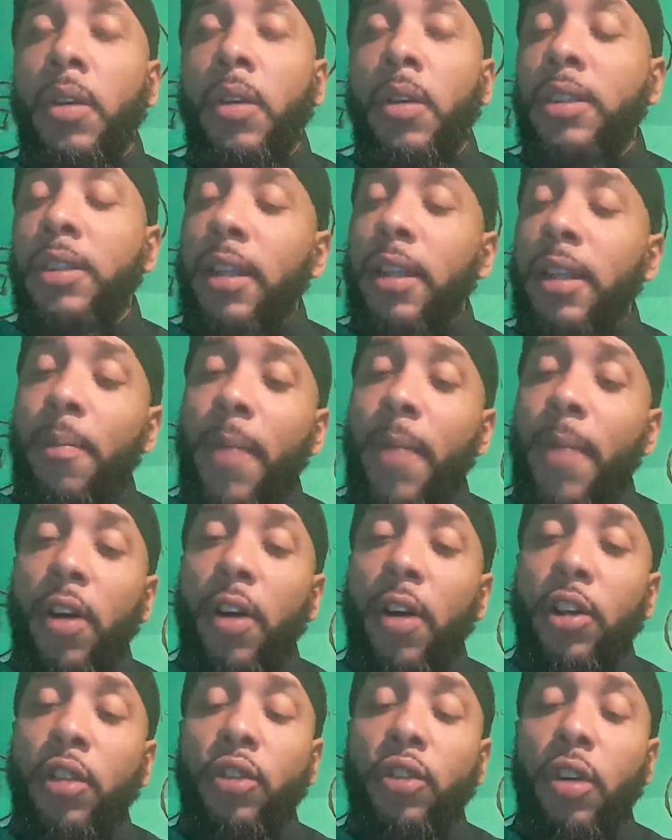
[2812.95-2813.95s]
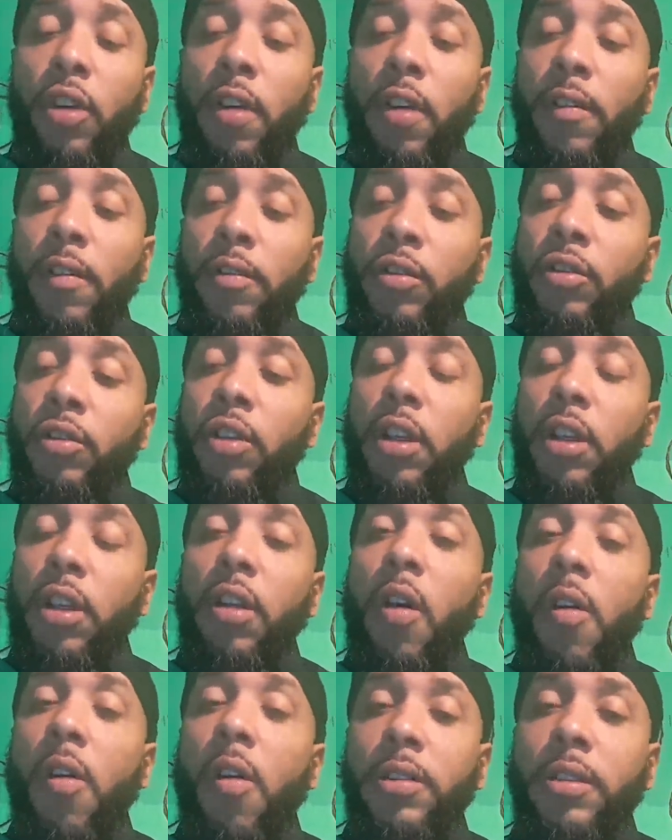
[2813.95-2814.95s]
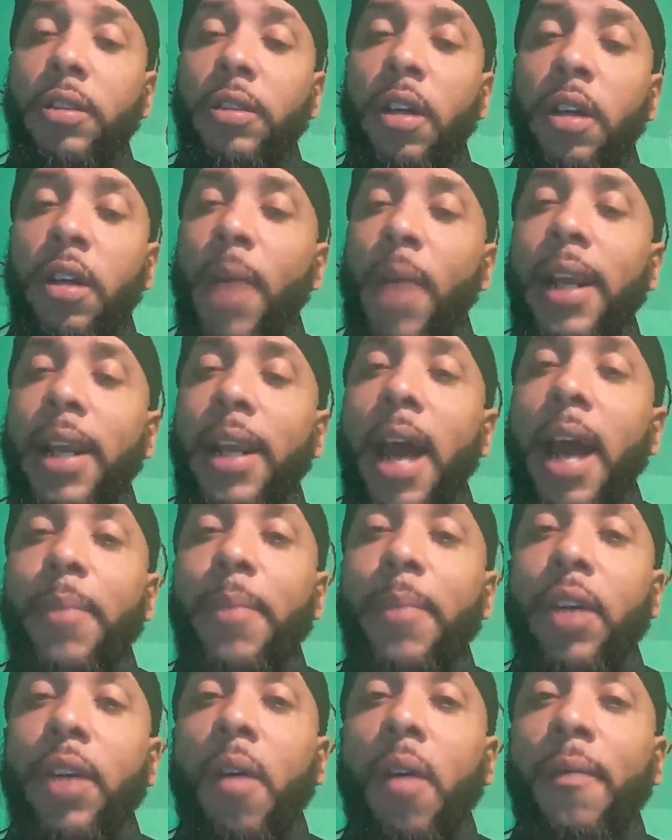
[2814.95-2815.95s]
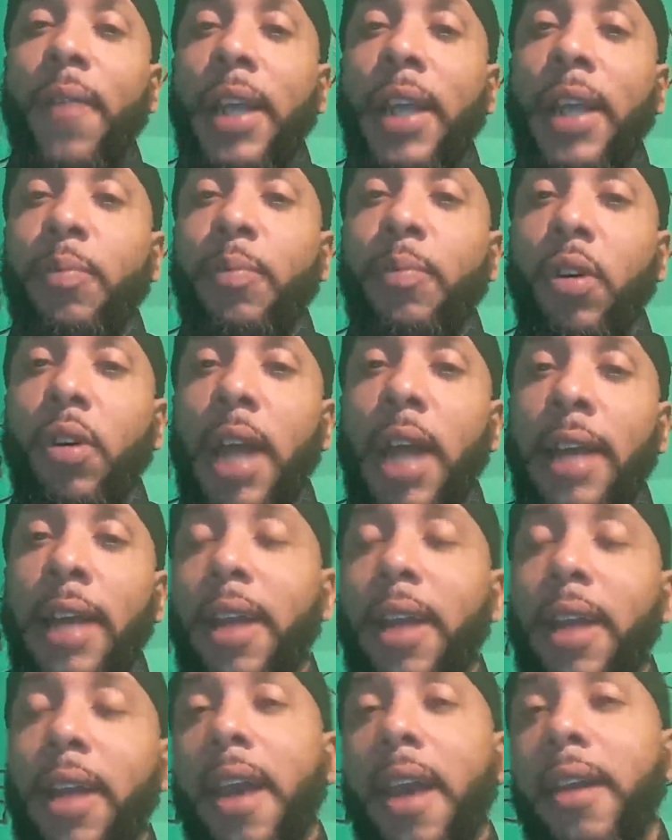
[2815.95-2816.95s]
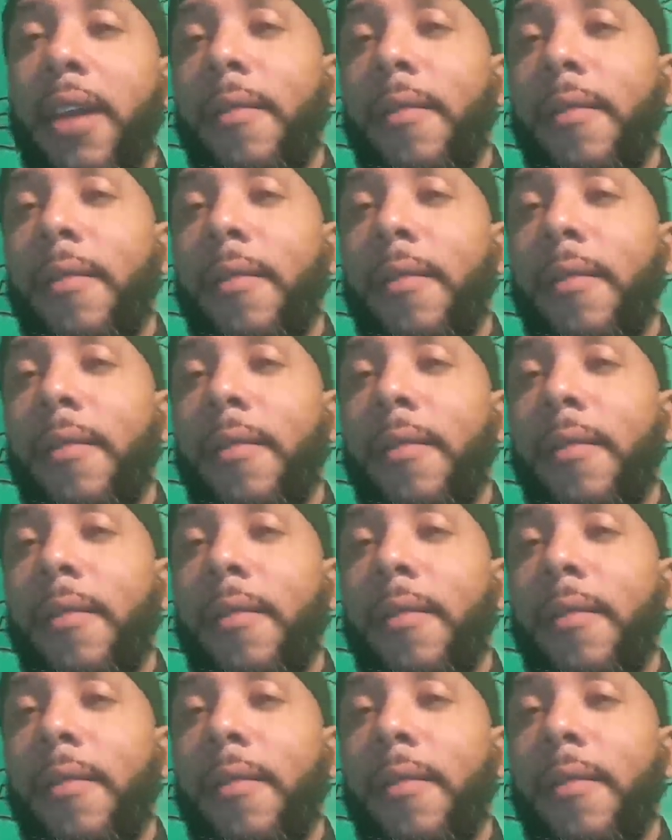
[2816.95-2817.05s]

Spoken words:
You say, LaMel, you took a loss by not being on Facebook like that.